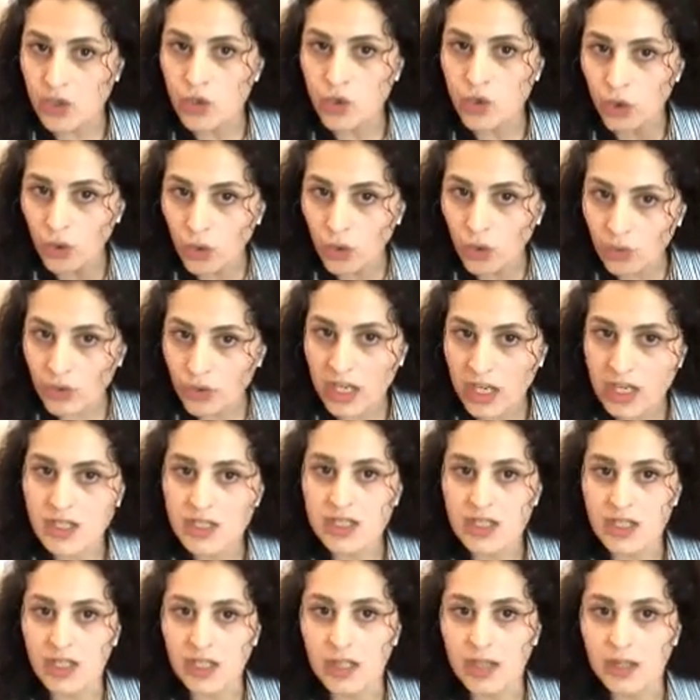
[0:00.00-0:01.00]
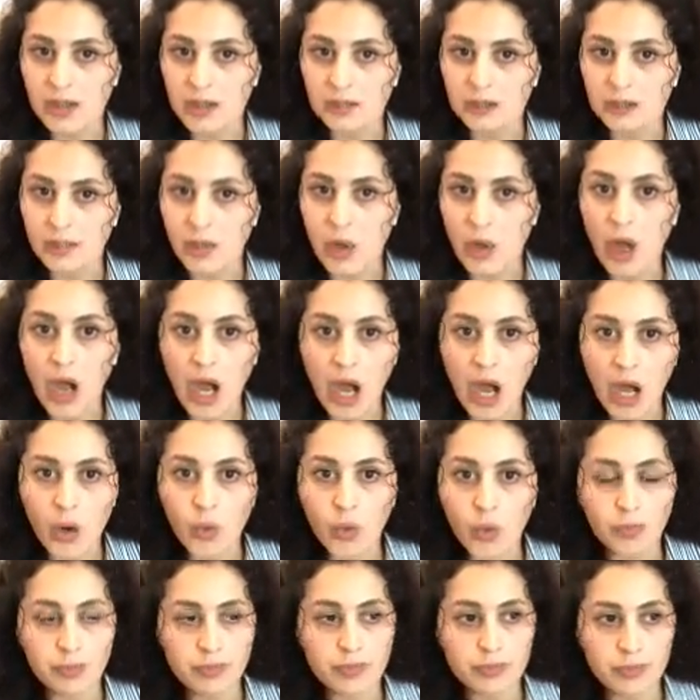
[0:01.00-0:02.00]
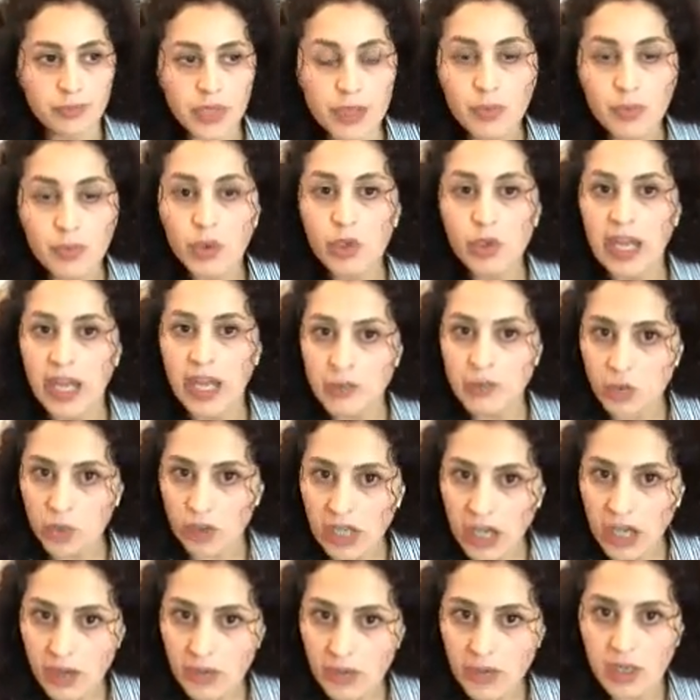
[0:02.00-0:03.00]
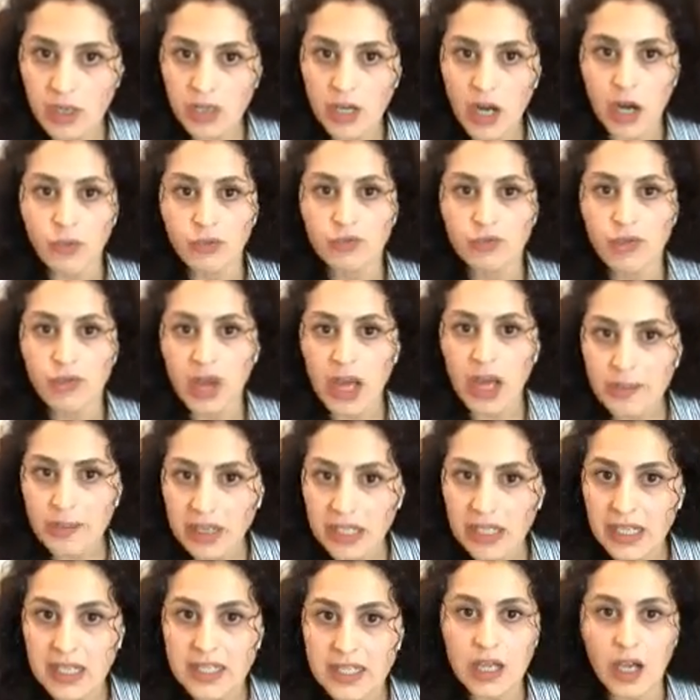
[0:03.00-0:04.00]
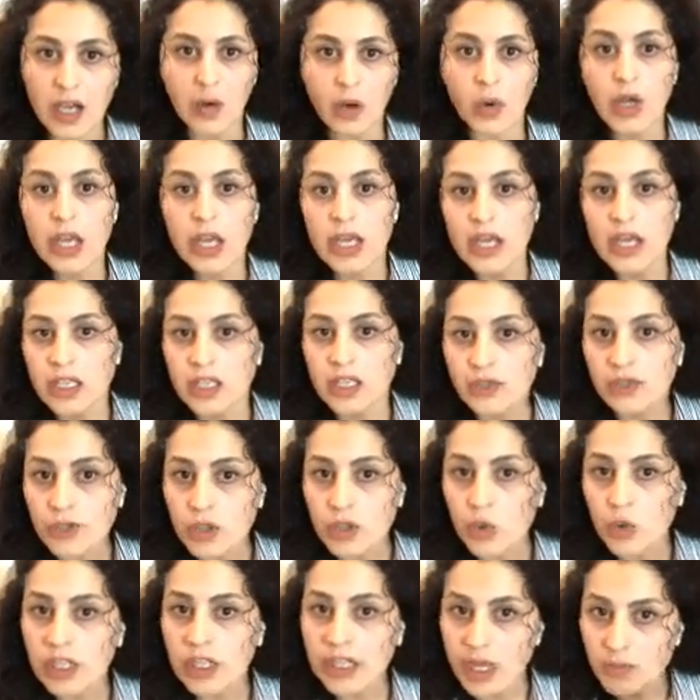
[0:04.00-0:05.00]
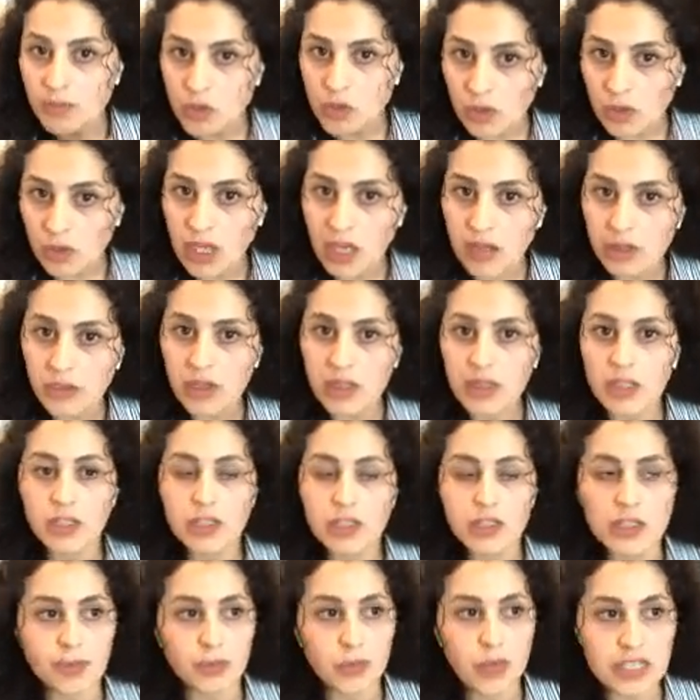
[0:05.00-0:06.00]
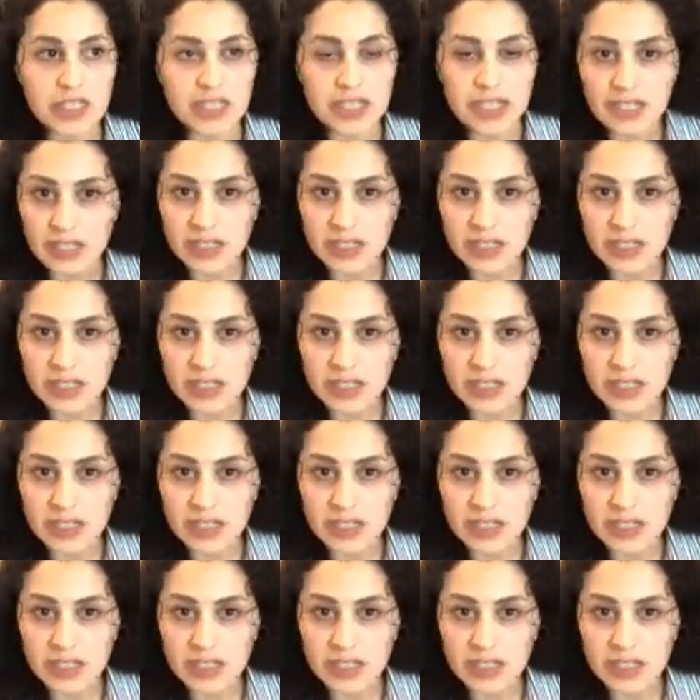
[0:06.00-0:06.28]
stories, how people came together, how families, how individuals came together, spreading